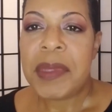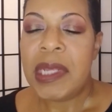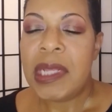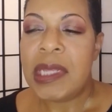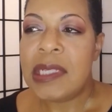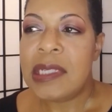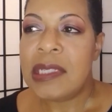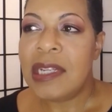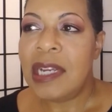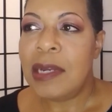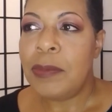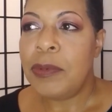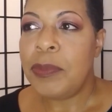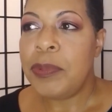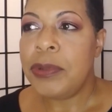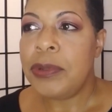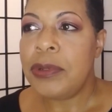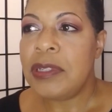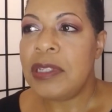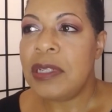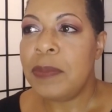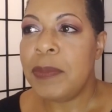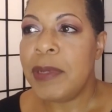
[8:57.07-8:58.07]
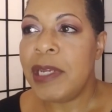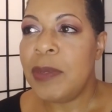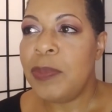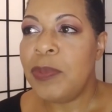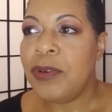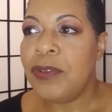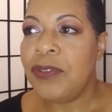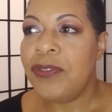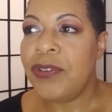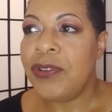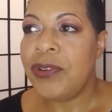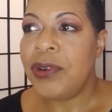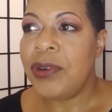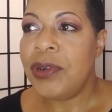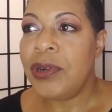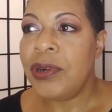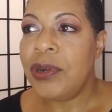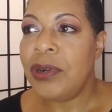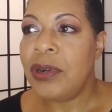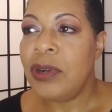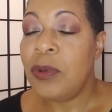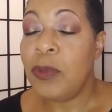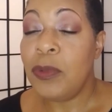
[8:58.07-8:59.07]
This type of person may
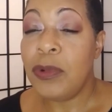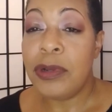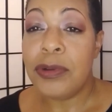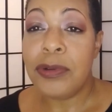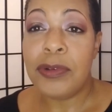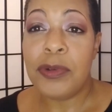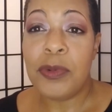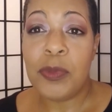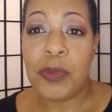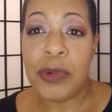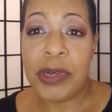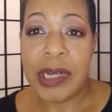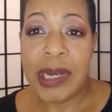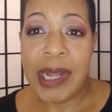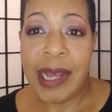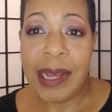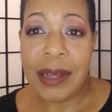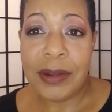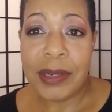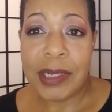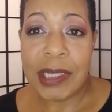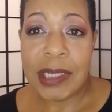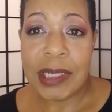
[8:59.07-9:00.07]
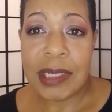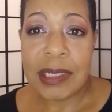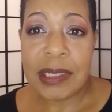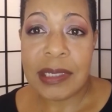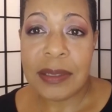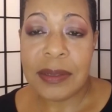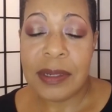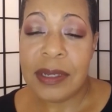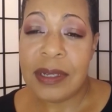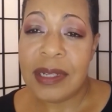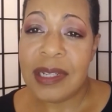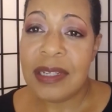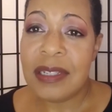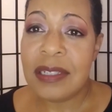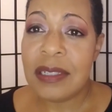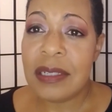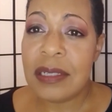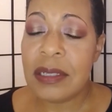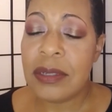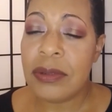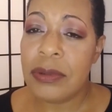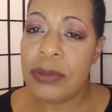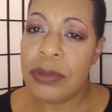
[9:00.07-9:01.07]
prefer one-on-one outings. Oh, let's
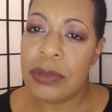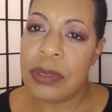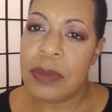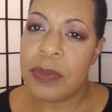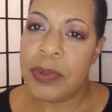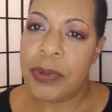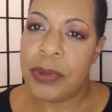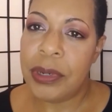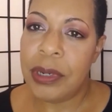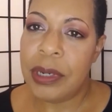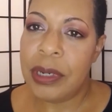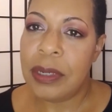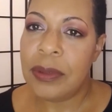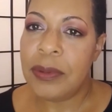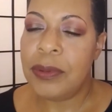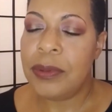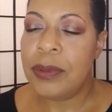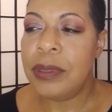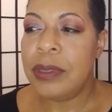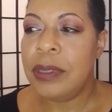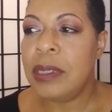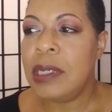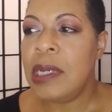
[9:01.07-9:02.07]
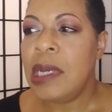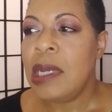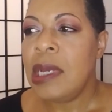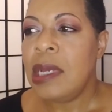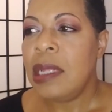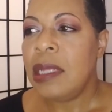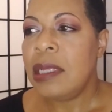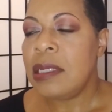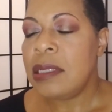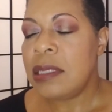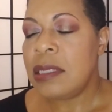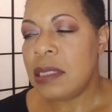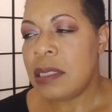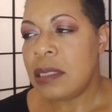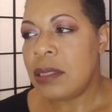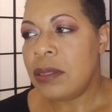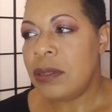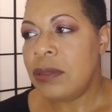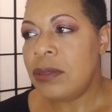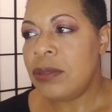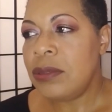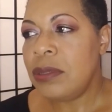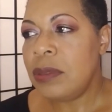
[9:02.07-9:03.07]
just go to the park, or let's just
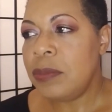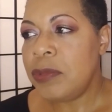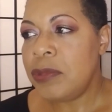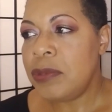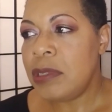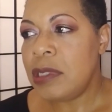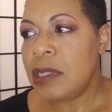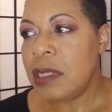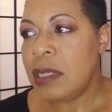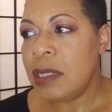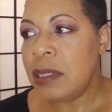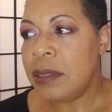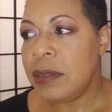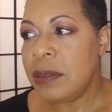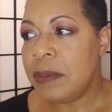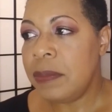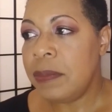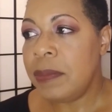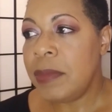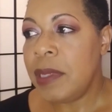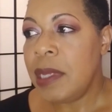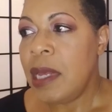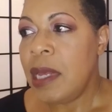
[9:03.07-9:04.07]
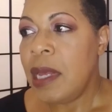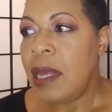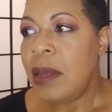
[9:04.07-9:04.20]
go to the museum.